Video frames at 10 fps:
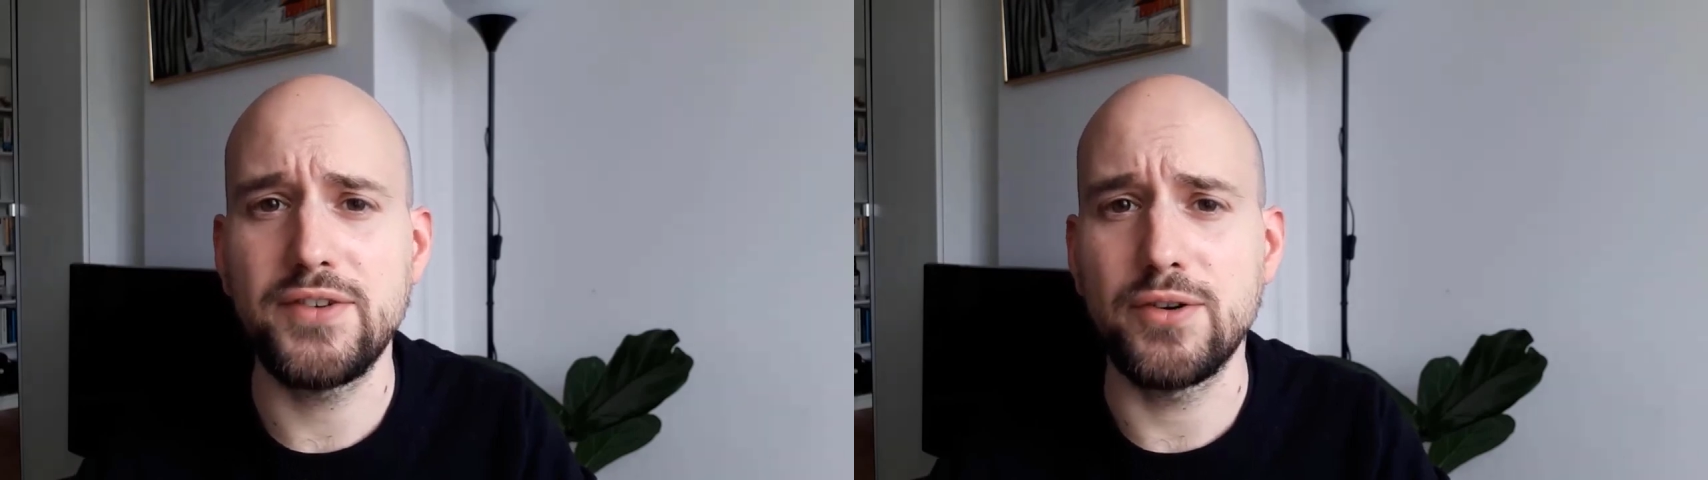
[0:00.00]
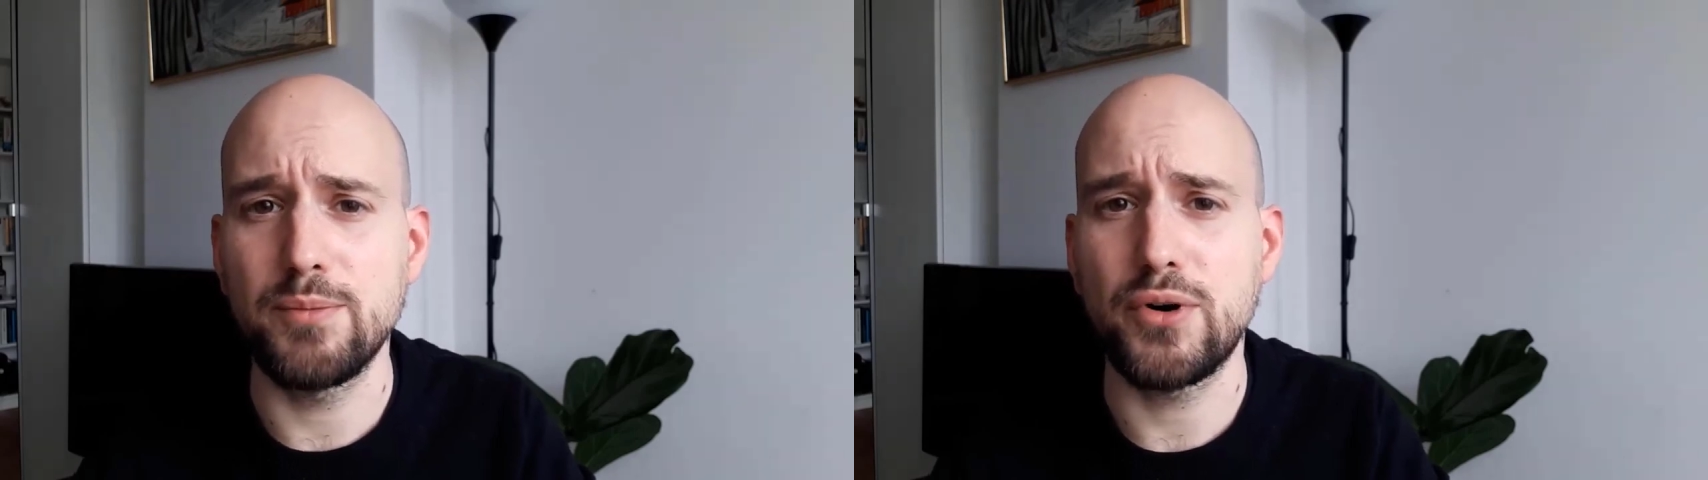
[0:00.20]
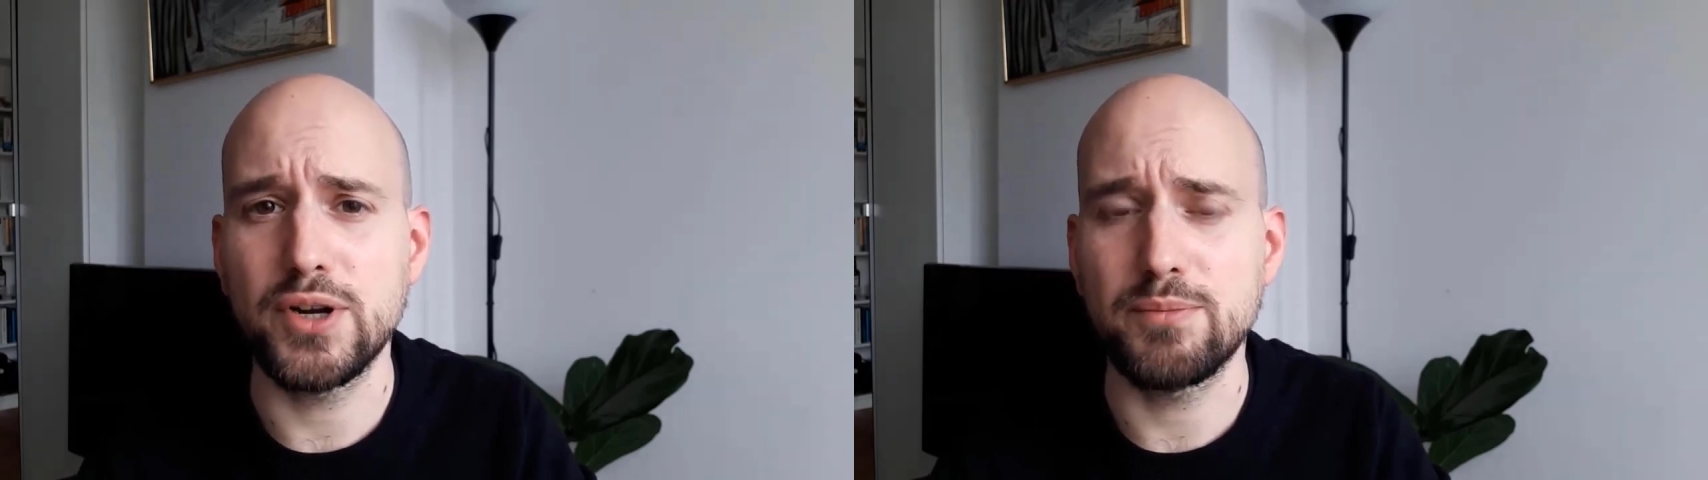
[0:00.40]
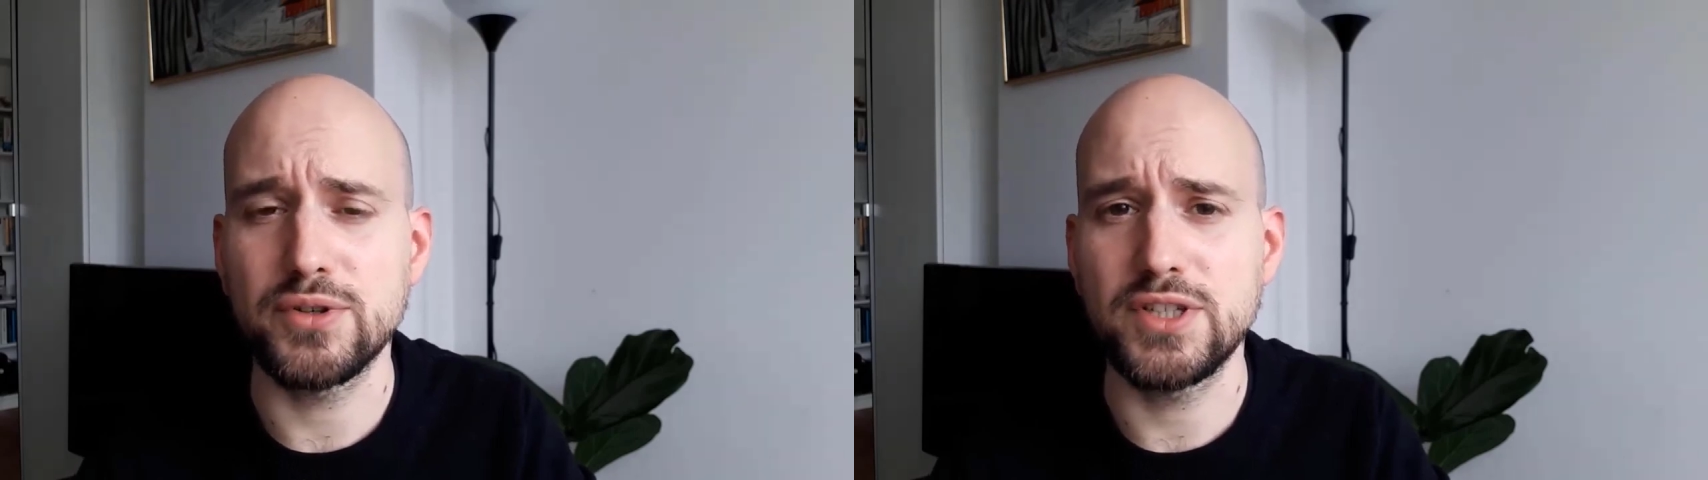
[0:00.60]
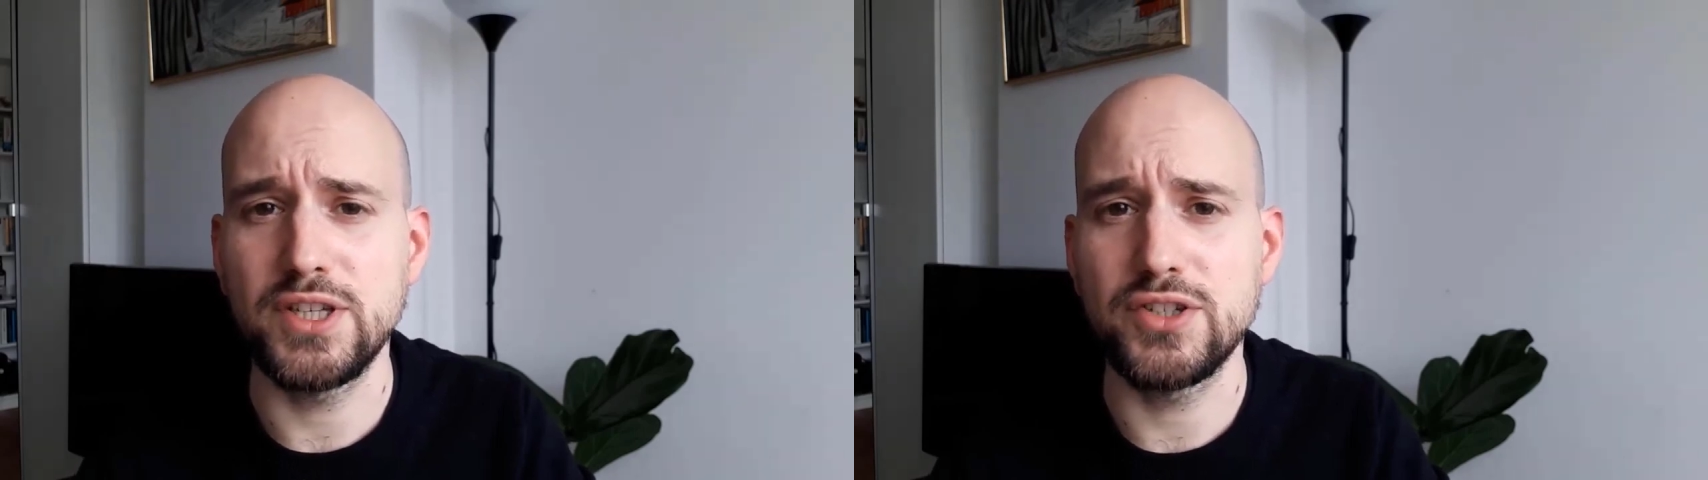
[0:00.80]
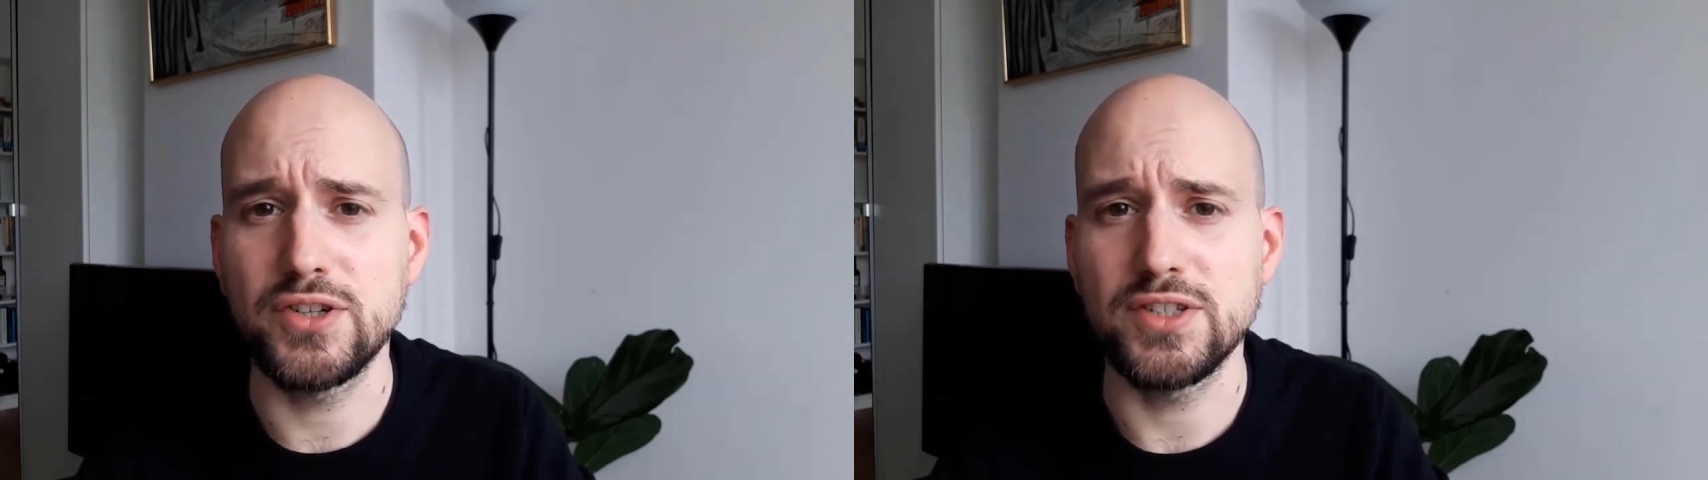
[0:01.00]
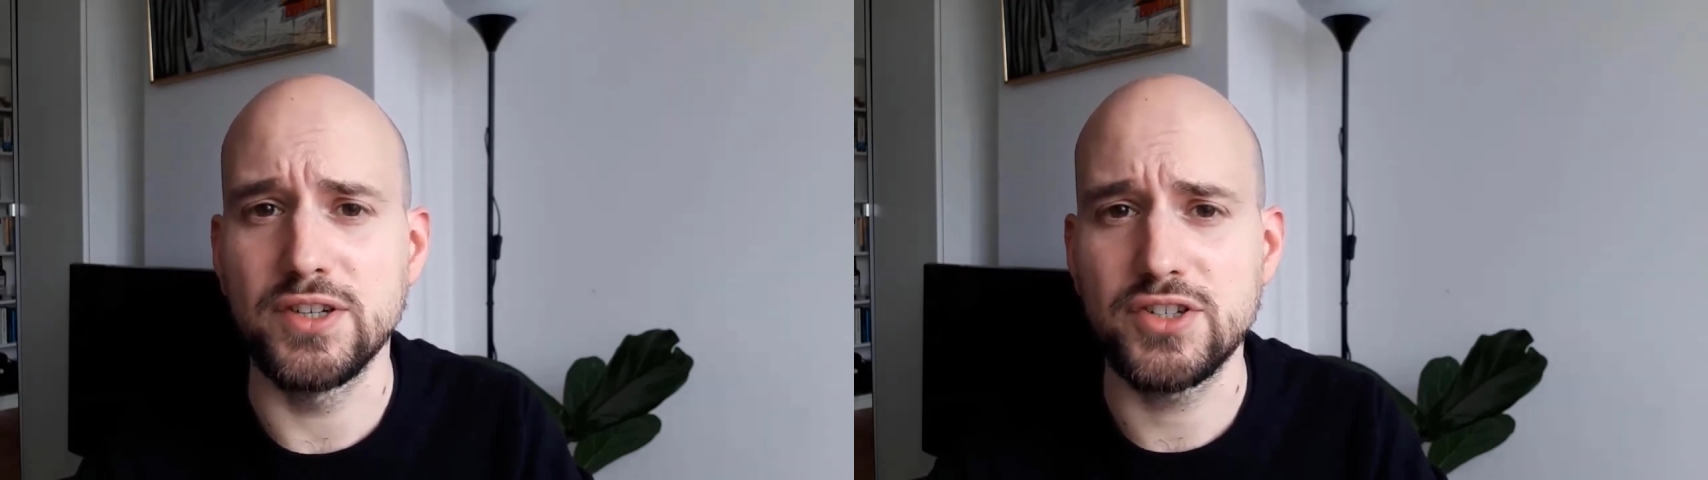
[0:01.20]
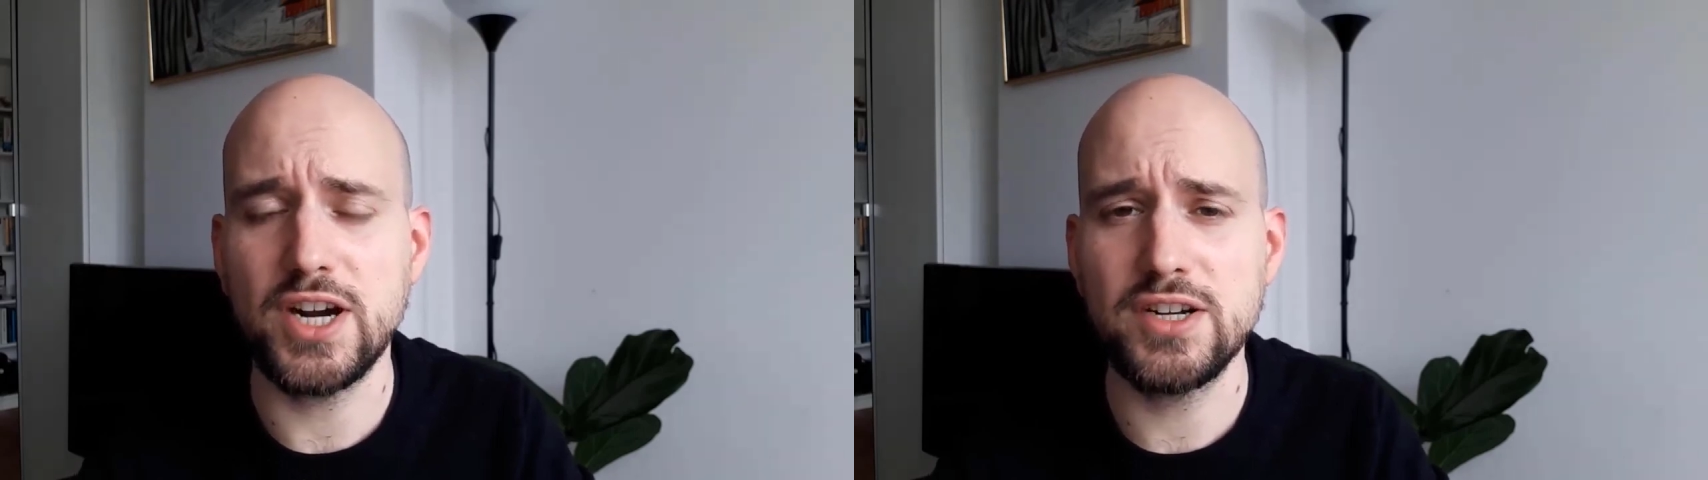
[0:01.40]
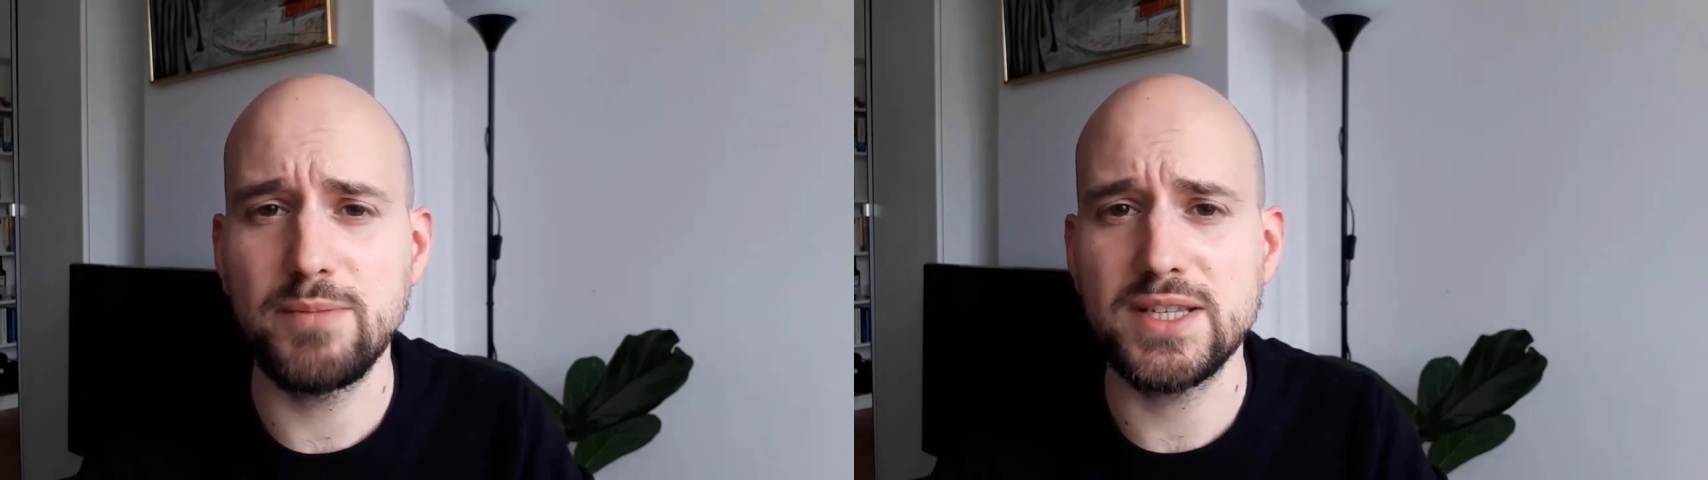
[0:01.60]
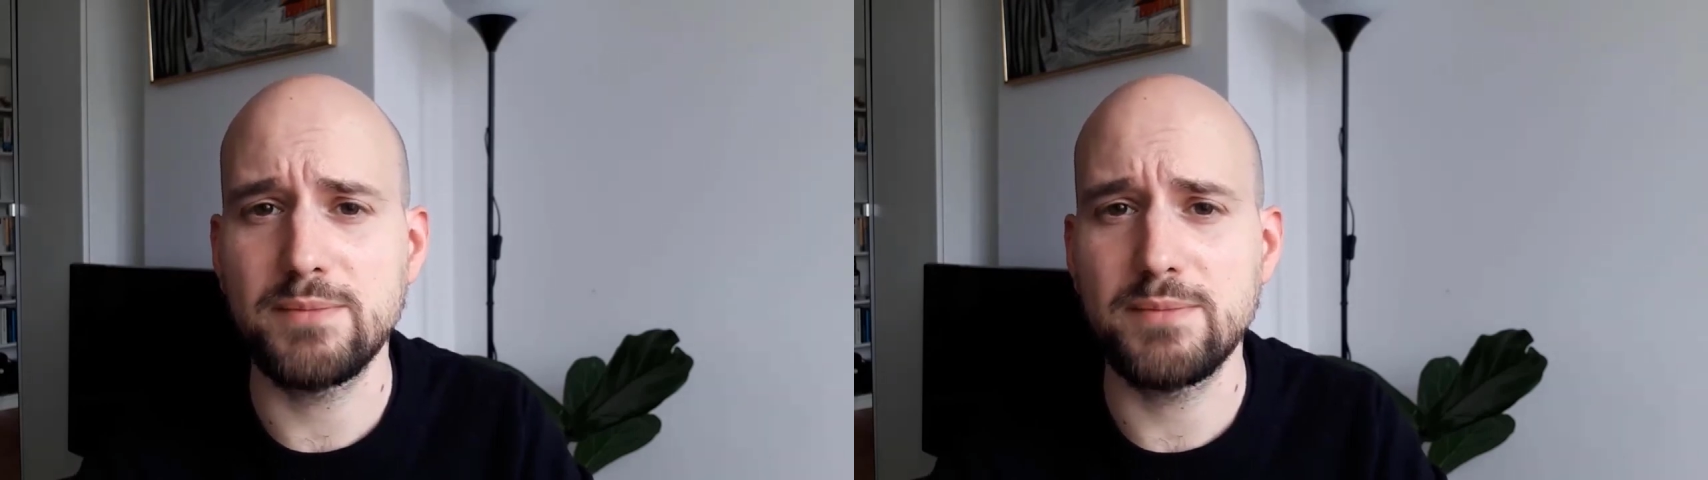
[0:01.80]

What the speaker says: the reporting procedures in the charter-based